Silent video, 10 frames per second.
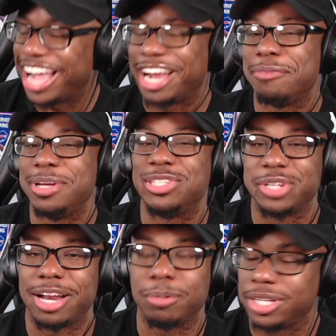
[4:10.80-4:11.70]
make sure
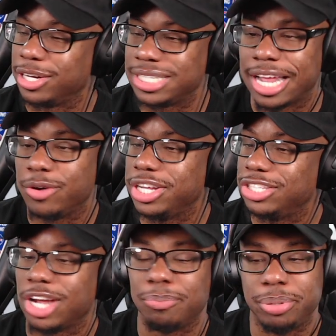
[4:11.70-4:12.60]
that I'm clear, because I don't need
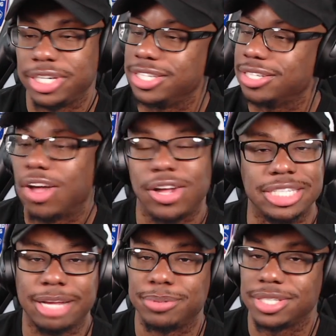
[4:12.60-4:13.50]
y'all putting all
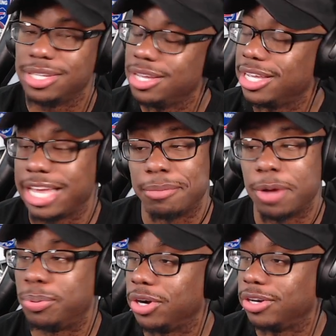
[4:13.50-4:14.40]
types of, yeah, my
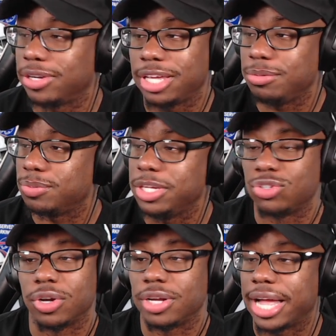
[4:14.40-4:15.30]
partner keeps me
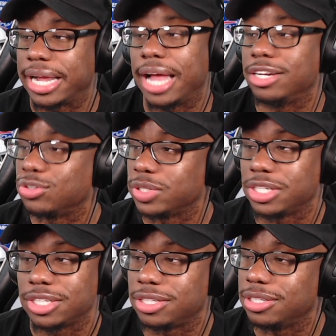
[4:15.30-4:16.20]
drunk. I got to drink
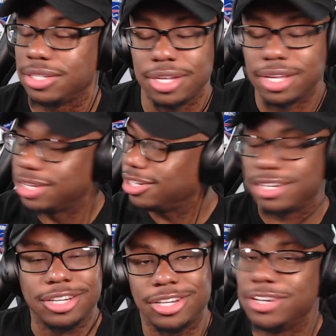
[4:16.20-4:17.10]
just to,
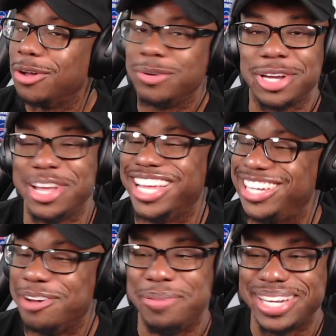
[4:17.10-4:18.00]
don't
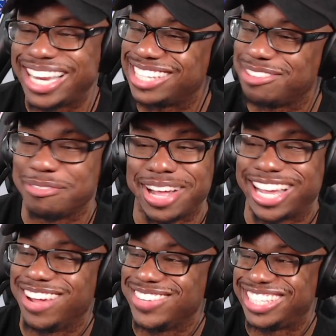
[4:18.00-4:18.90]
put that stuff in my
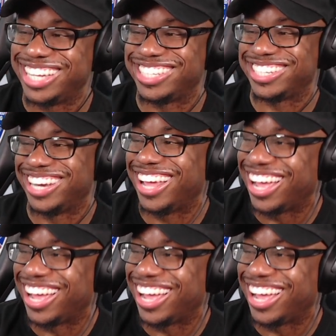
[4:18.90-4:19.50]
comment section.